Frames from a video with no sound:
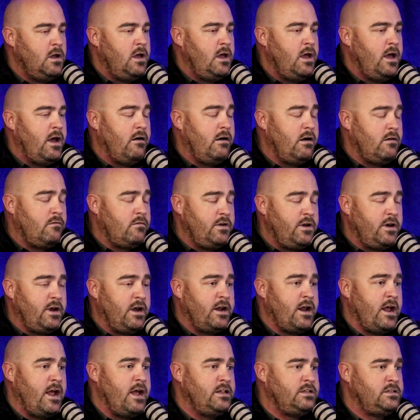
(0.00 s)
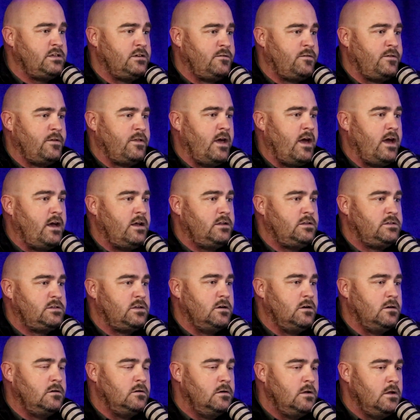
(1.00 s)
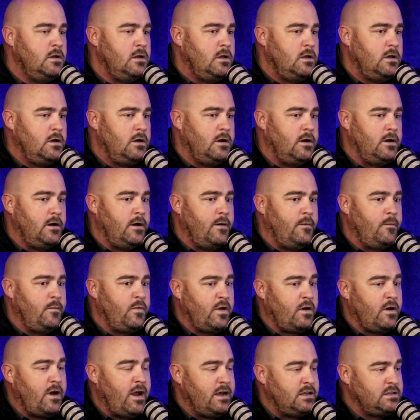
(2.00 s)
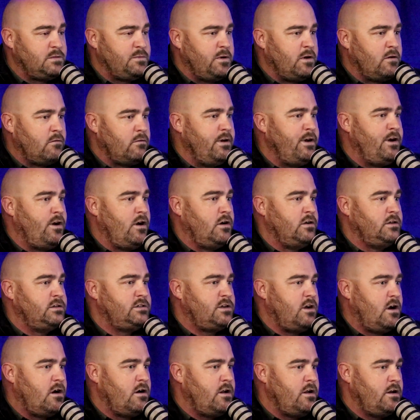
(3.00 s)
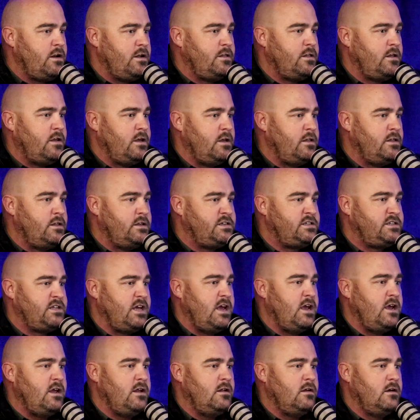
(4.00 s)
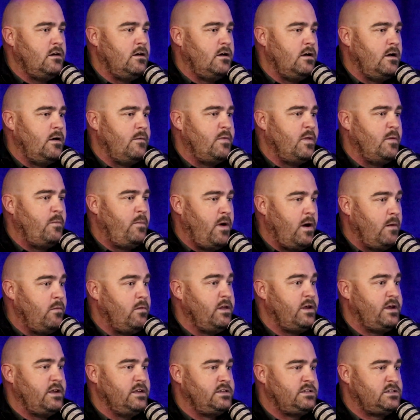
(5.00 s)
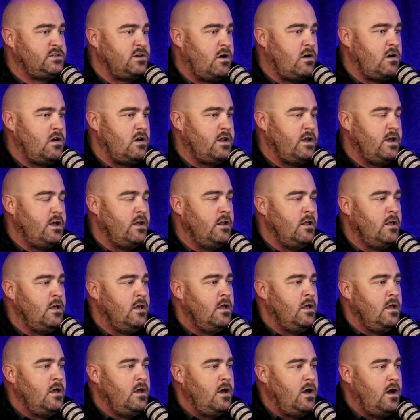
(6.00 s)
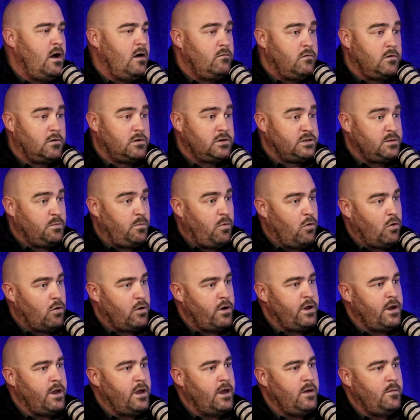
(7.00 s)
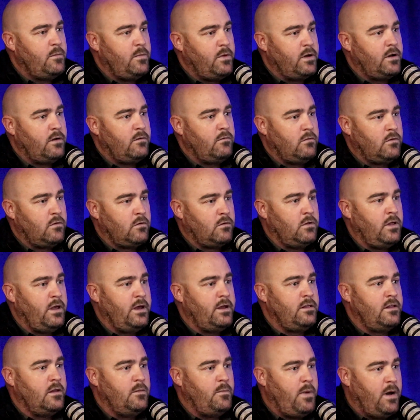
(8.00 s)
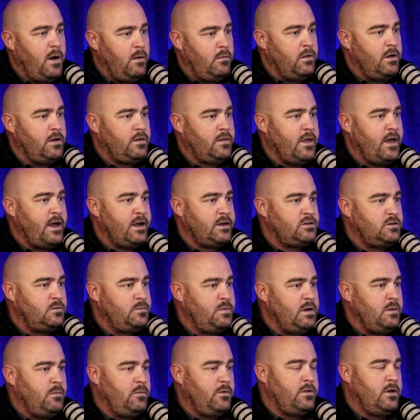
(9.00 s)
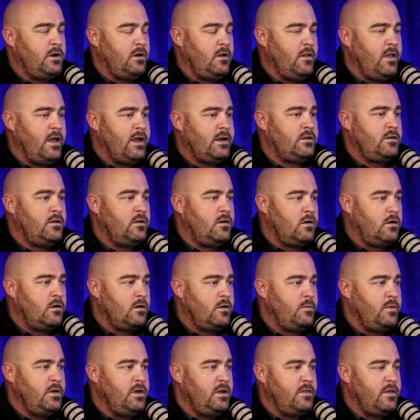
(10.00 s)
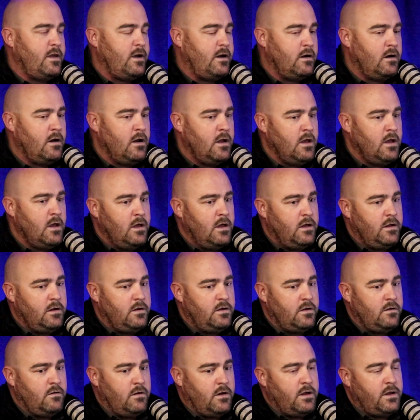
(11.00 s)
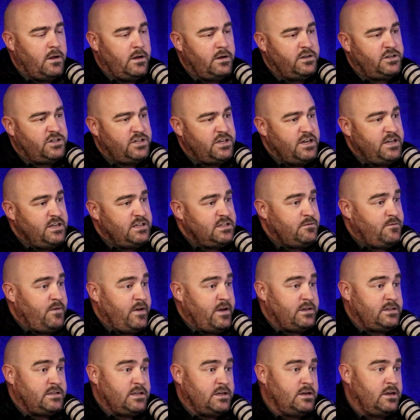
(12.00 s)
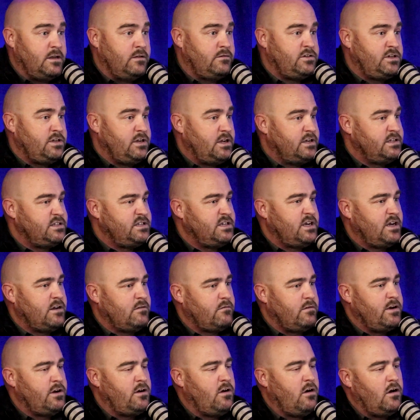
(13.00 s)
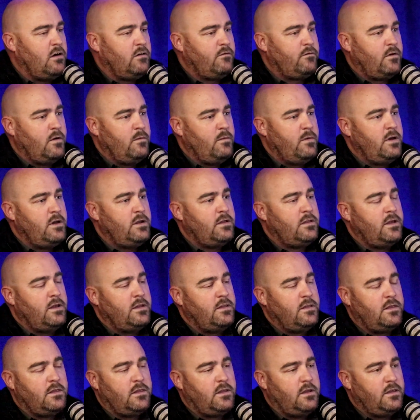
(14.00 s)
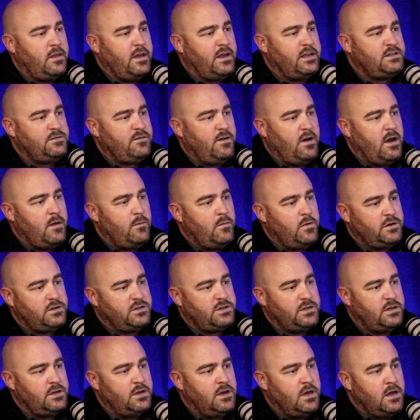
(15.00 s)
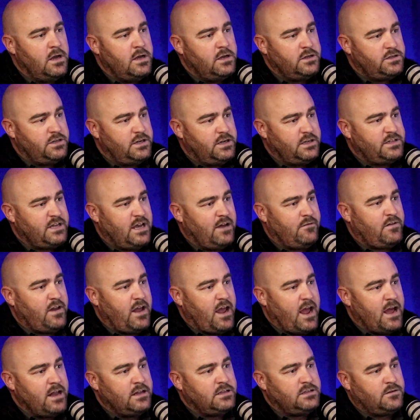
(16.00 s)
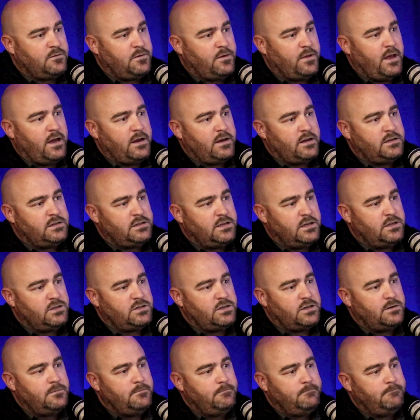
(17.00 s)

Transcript: However, you got to answer for that. So there has been a recall started in the state. The public has started it. We're supporting it, but we're letting the public, the actual people that elected her to be there, do it. And she needs to face it. And if she doesn't get recalled from it, then that's fine. But she does have to answer for that decision.